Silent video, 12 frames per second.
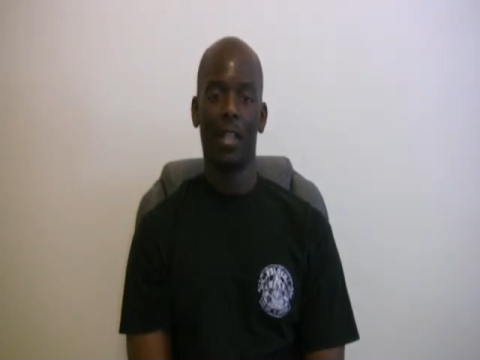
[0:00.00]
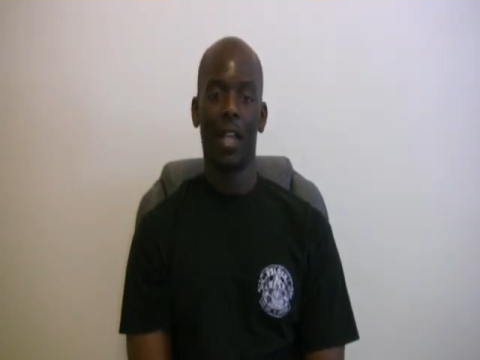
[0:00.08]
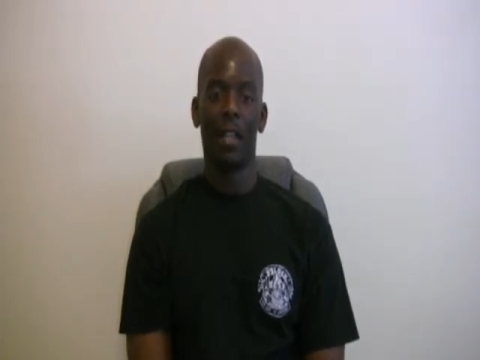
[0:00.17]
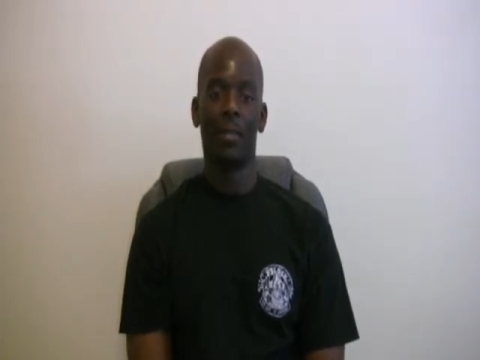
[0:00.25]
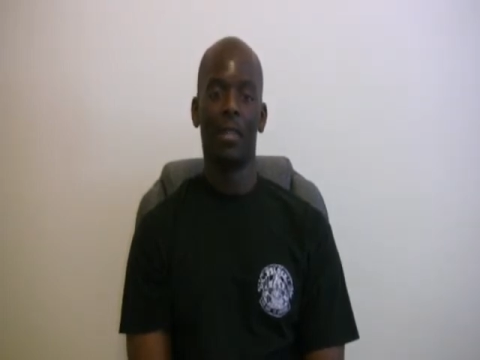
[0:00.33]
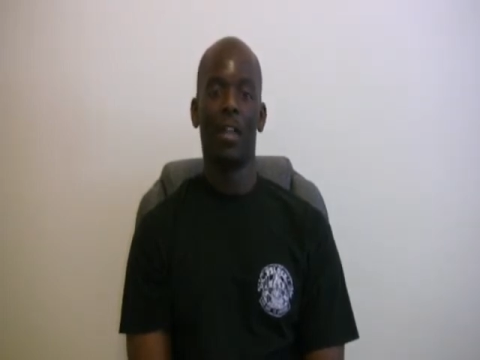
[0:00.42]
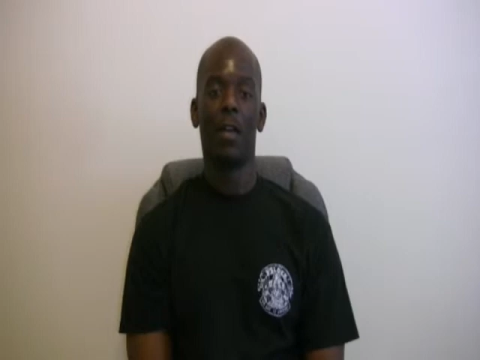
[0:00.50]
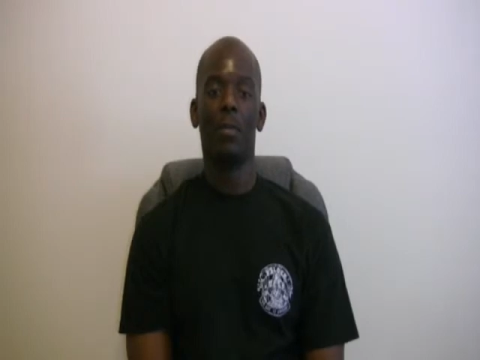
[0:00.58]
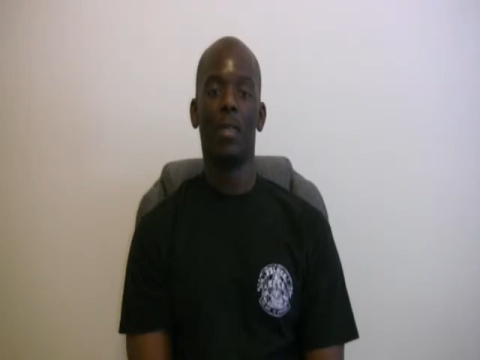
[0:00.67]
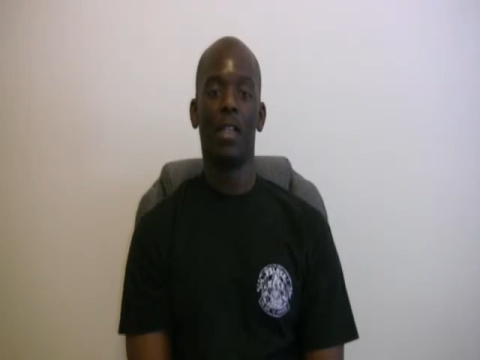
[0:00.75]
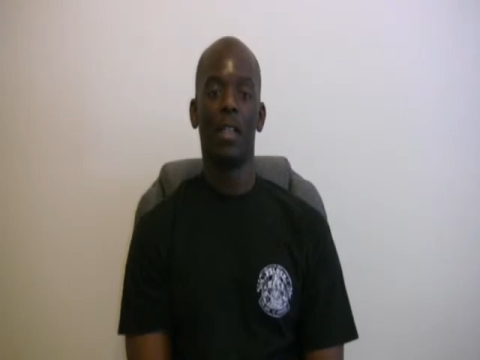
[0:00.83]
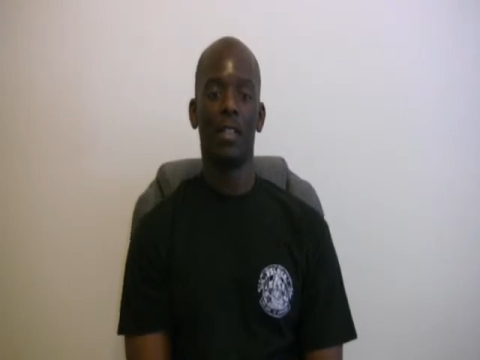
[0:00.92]
It has been
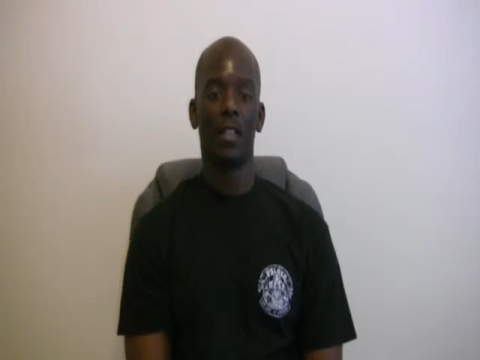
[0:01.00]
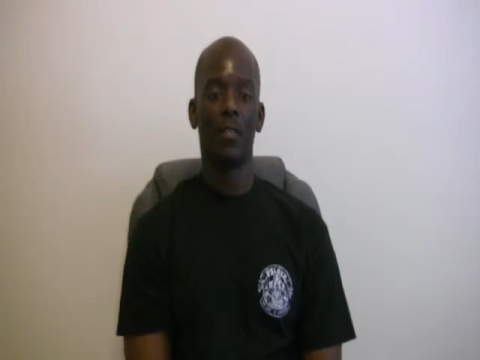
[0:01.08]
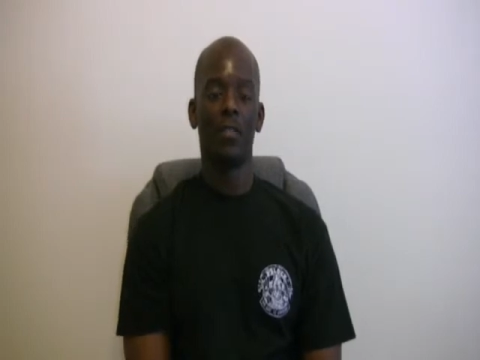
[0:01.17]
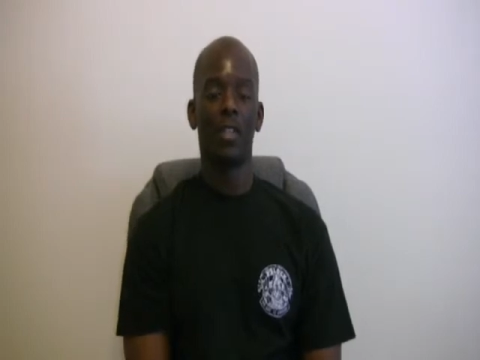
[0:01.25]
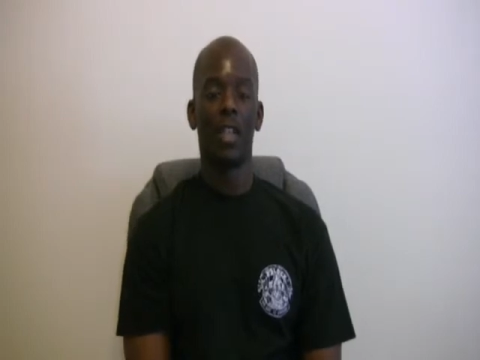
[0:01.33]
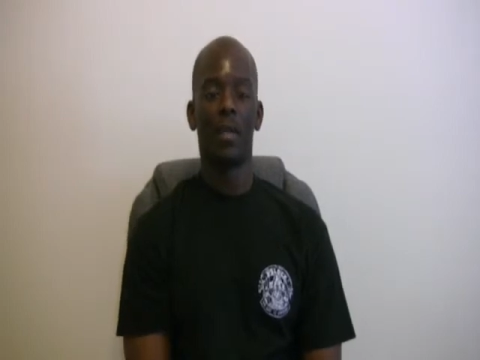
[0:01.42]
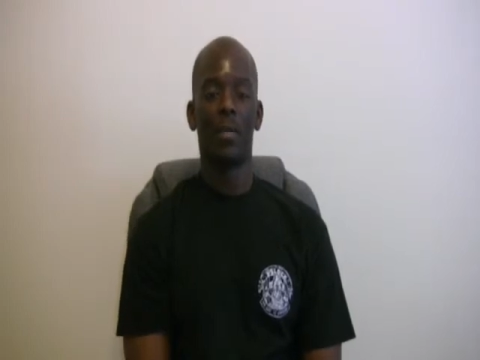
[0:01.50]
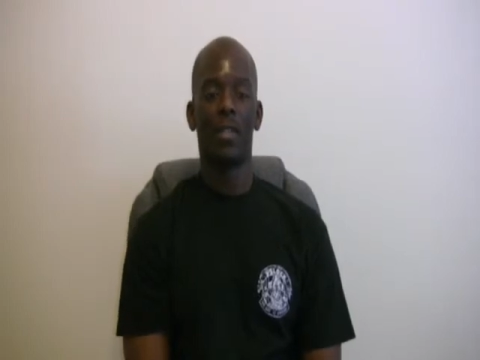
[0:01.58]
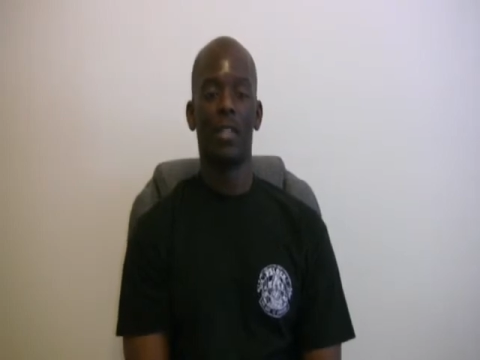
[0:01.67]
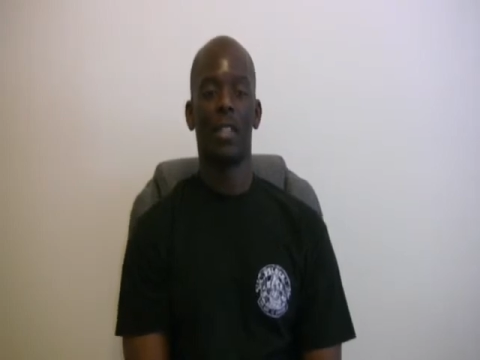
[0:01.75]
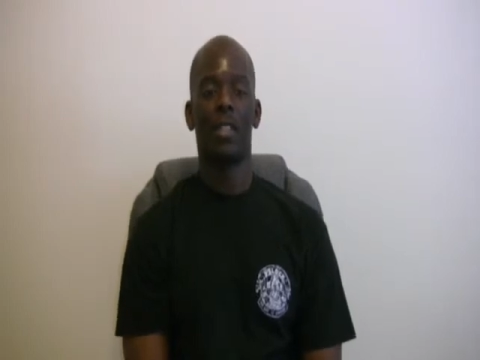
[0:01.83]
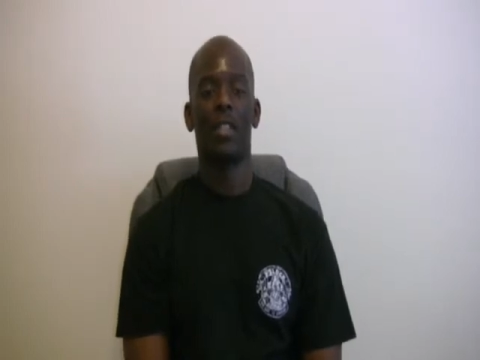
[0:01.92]
updated several times
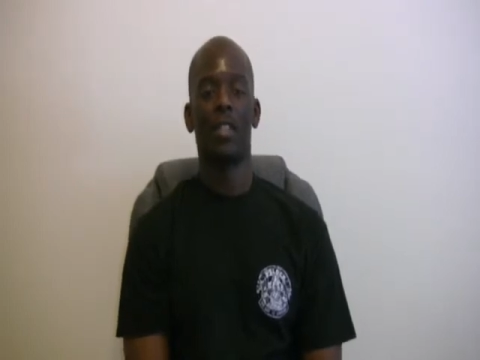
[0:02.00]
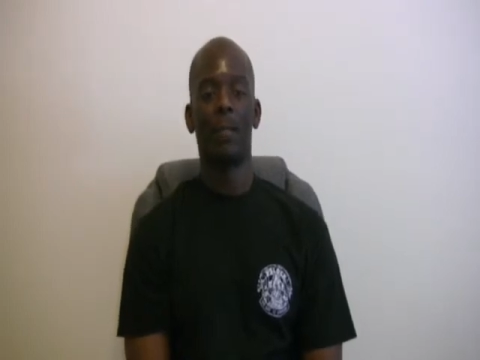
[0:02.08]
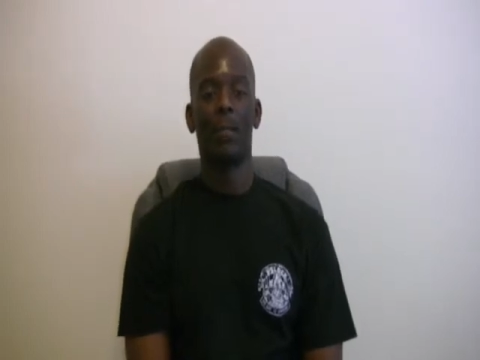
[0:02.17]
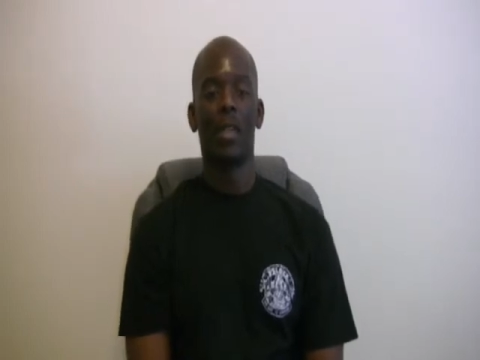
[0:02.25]
since.